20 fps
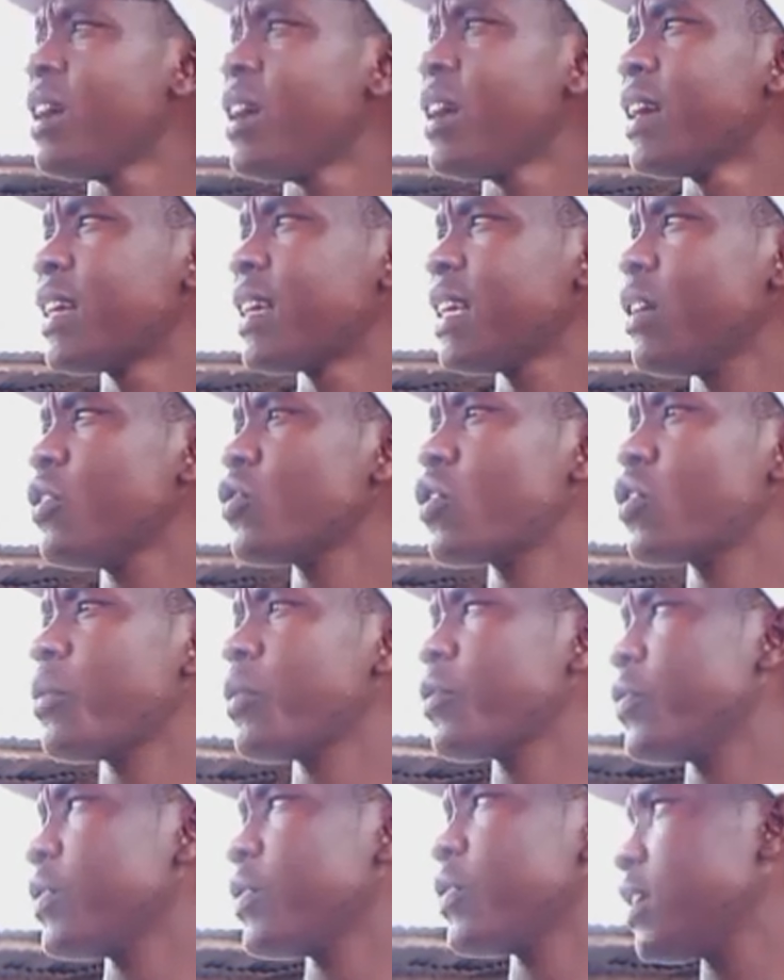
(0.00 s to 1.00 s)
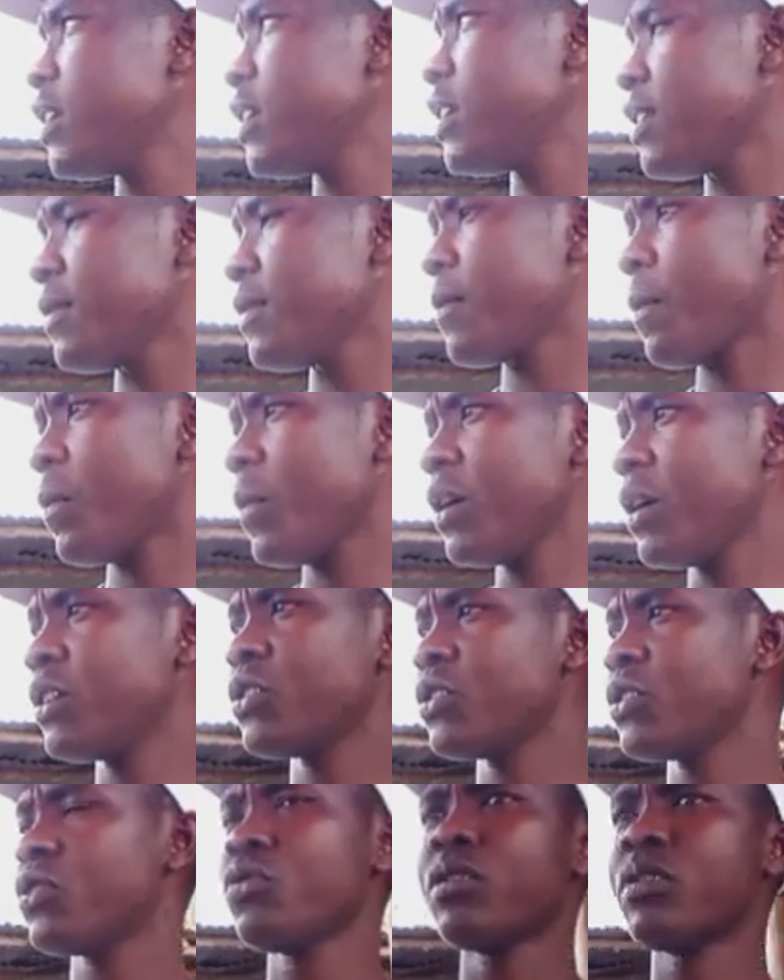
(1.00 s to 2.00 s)
Here, when we talk about fertility, make
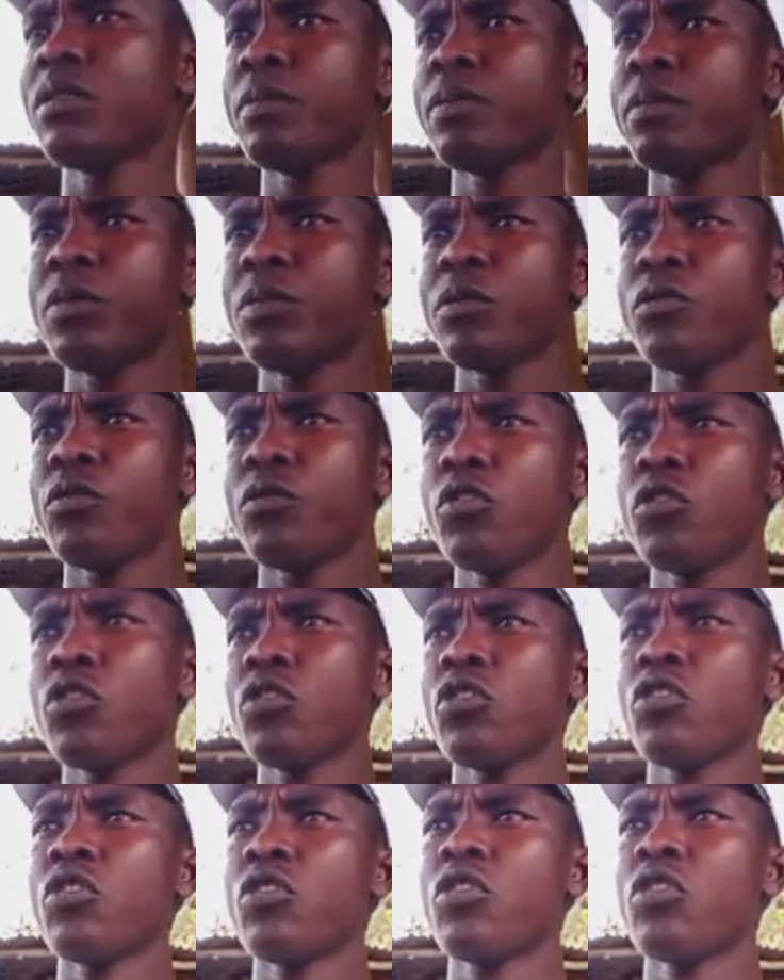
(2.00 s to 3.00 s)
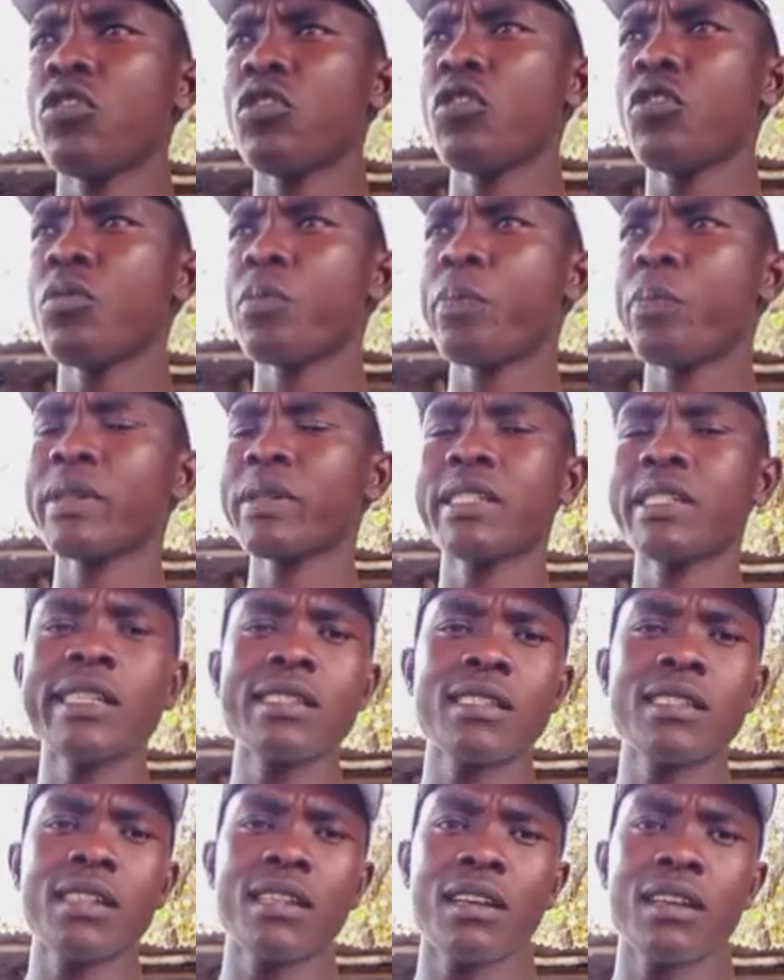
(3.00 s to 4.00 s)
sure before
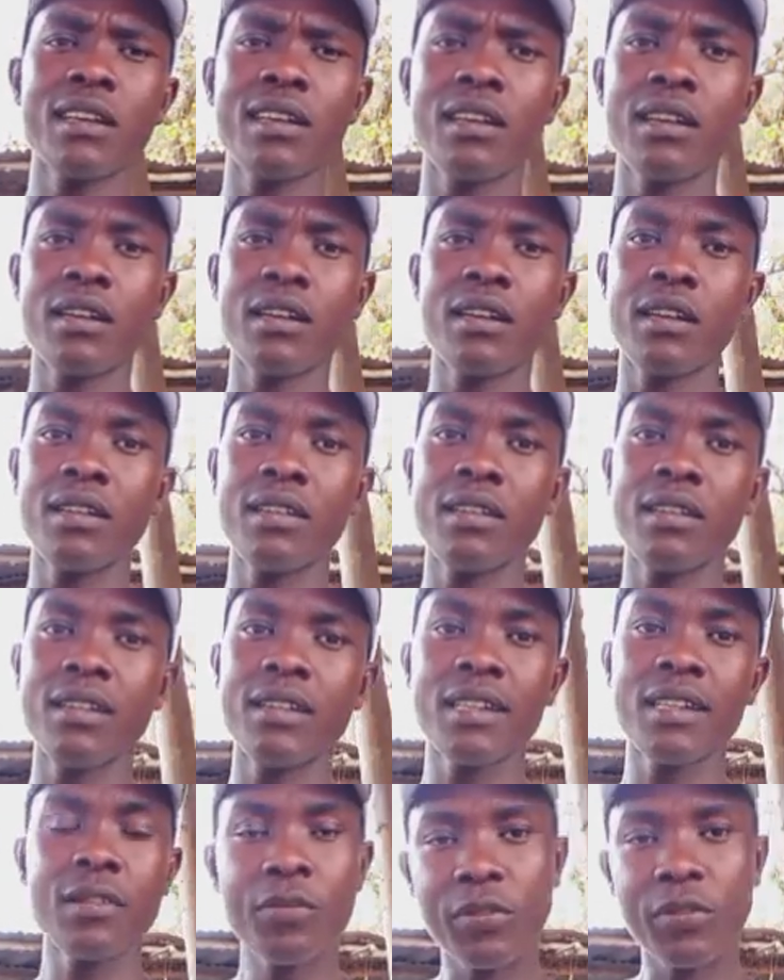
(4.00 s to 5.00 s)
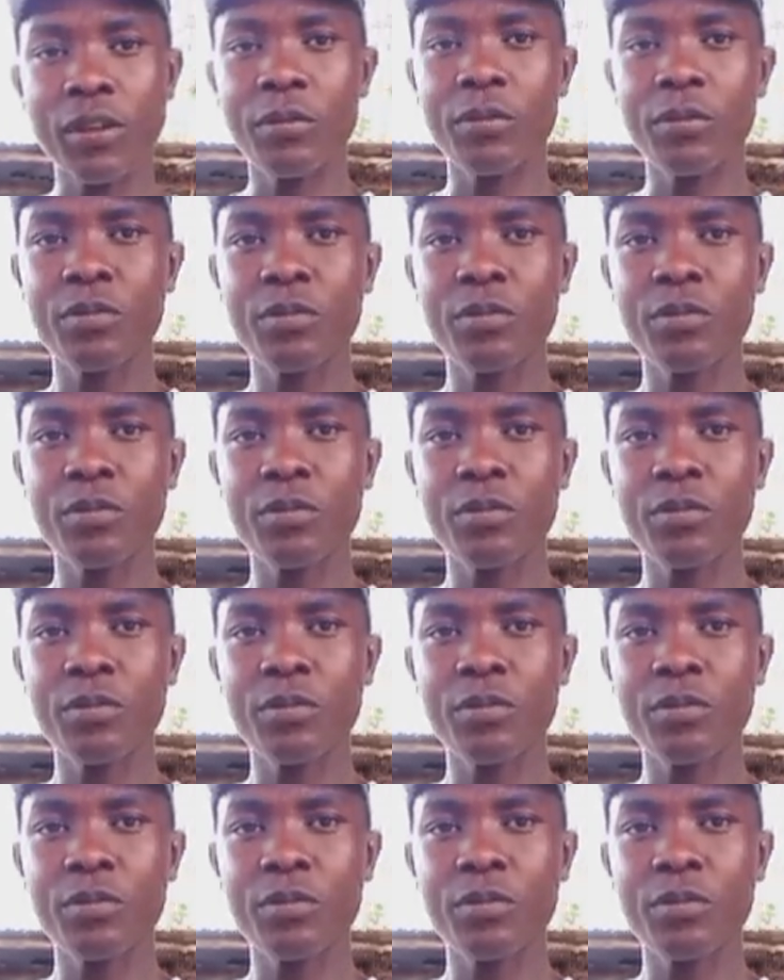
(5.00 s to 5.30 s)
purchasing a dairy farm,